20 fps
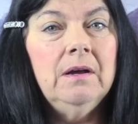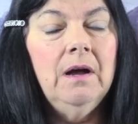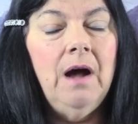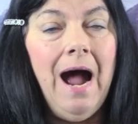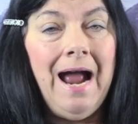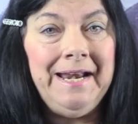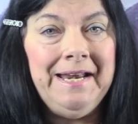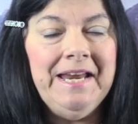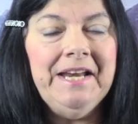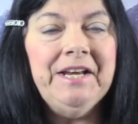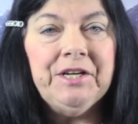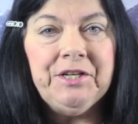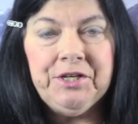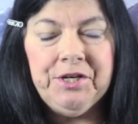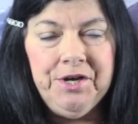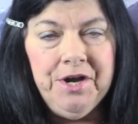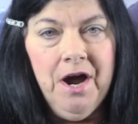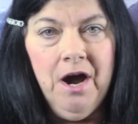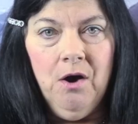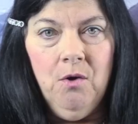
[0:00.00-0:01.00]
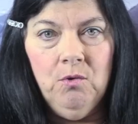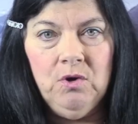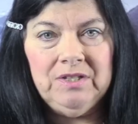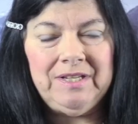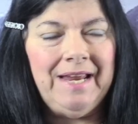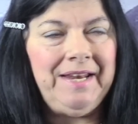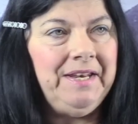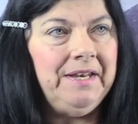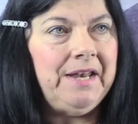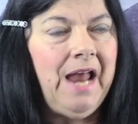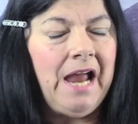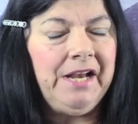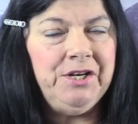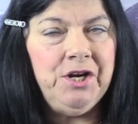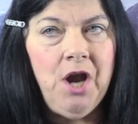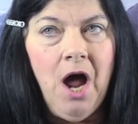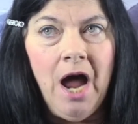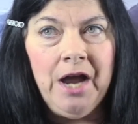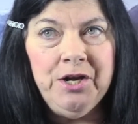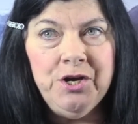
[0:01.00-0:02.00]
I needed to know because I,
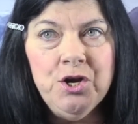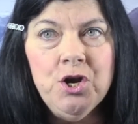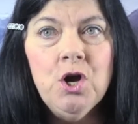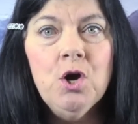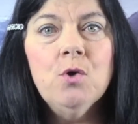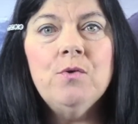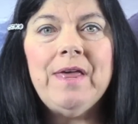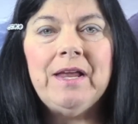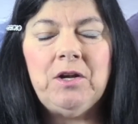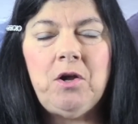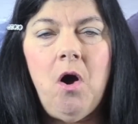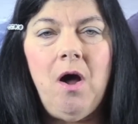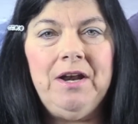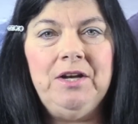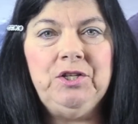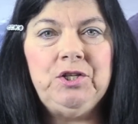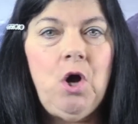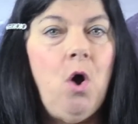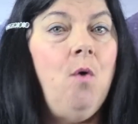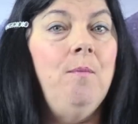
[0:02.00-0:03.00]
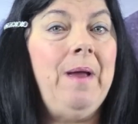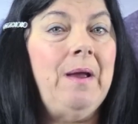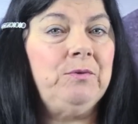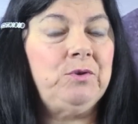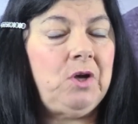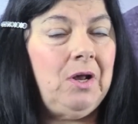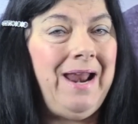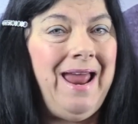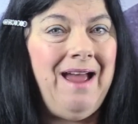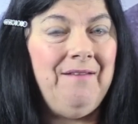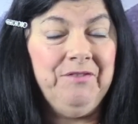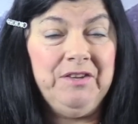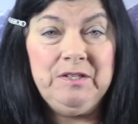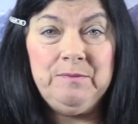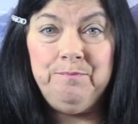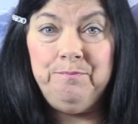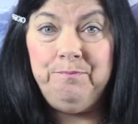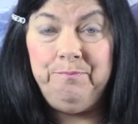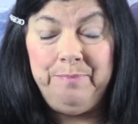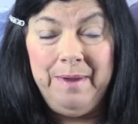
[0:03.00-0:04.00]
I, I knew that God had told me I was going to have this
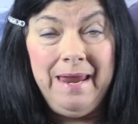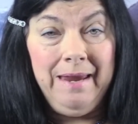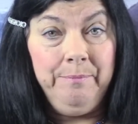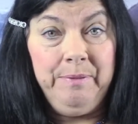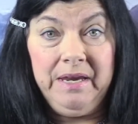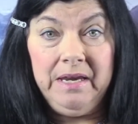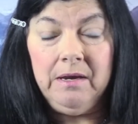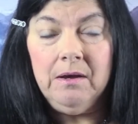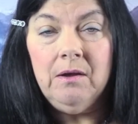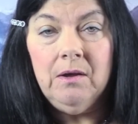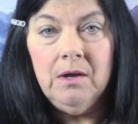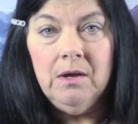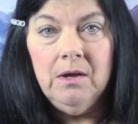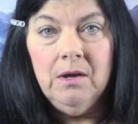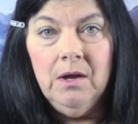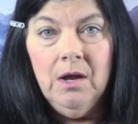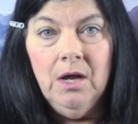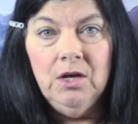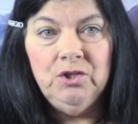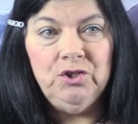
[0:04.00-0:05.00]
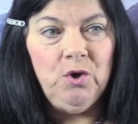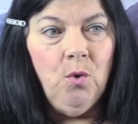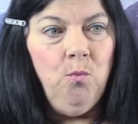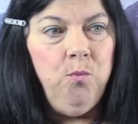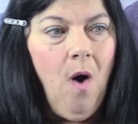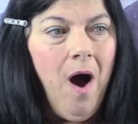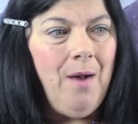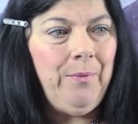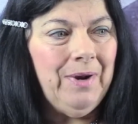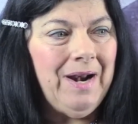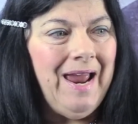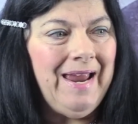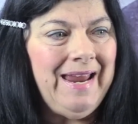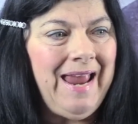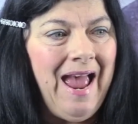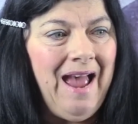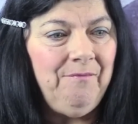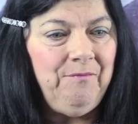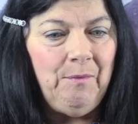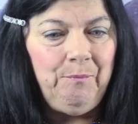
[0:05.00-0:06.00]
baby. So why would I
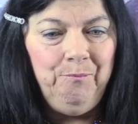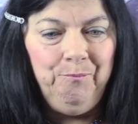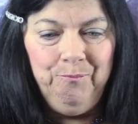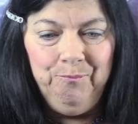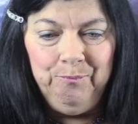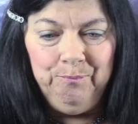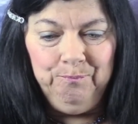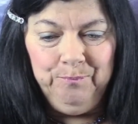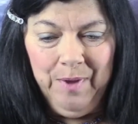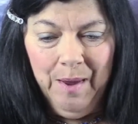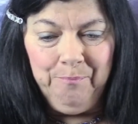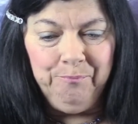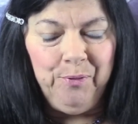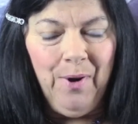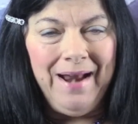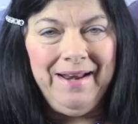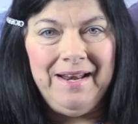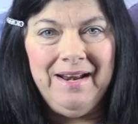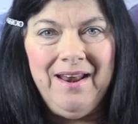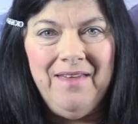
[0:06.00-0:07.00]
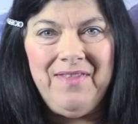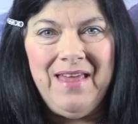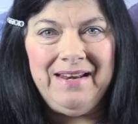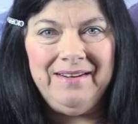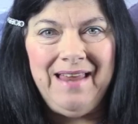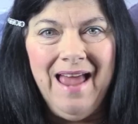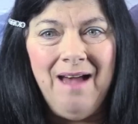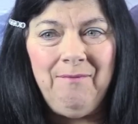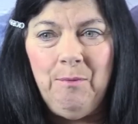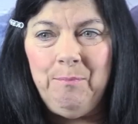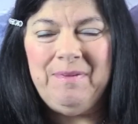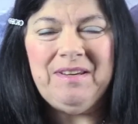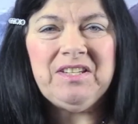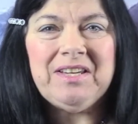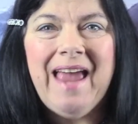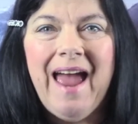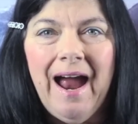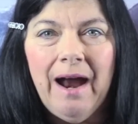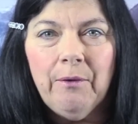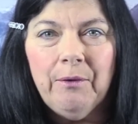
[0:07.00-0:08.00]
have a get pregnant and then have a
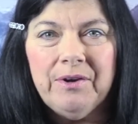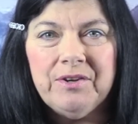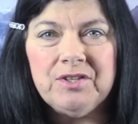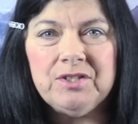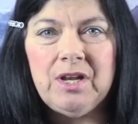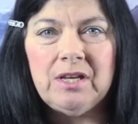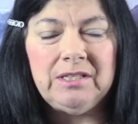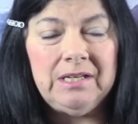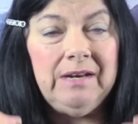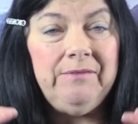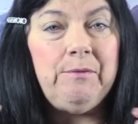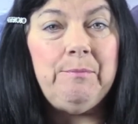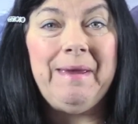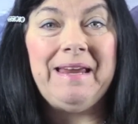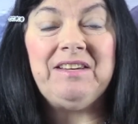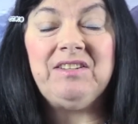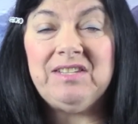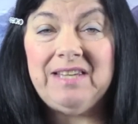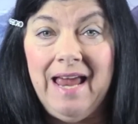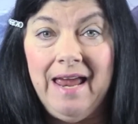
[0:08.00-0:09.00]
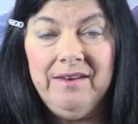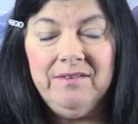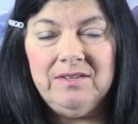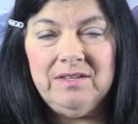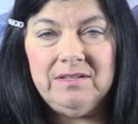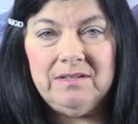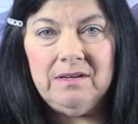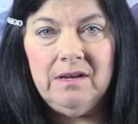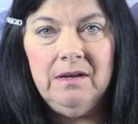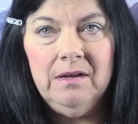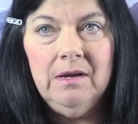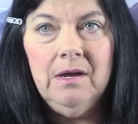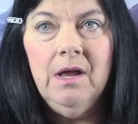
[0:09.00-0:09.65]
miscarriage? It doesn't even make sense.